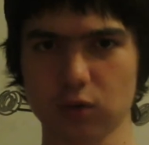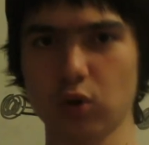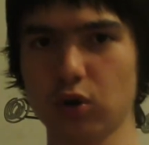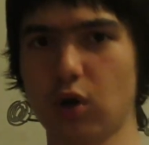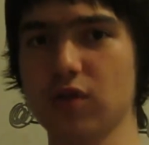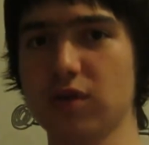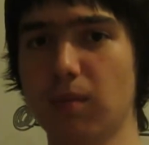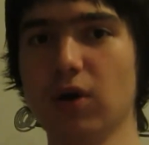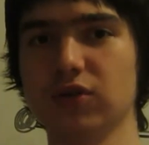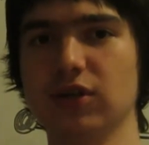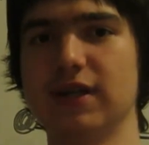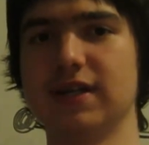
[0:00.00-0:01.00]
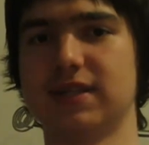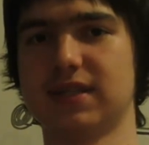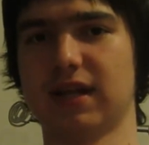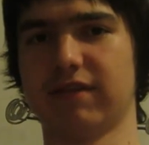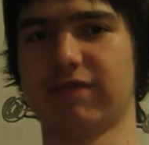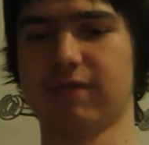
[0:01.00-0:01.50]
role on the model
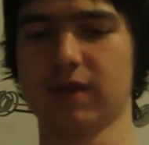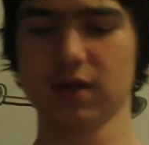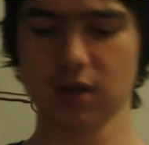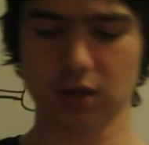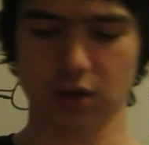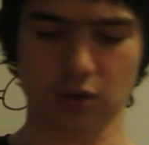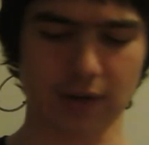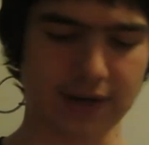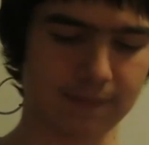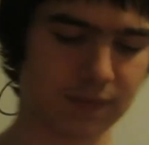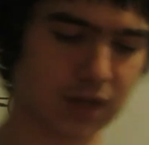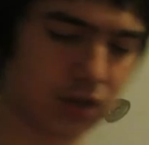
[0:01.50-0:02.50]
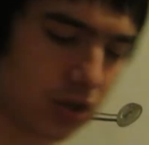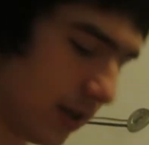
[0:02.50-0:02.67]
itself. Alright, so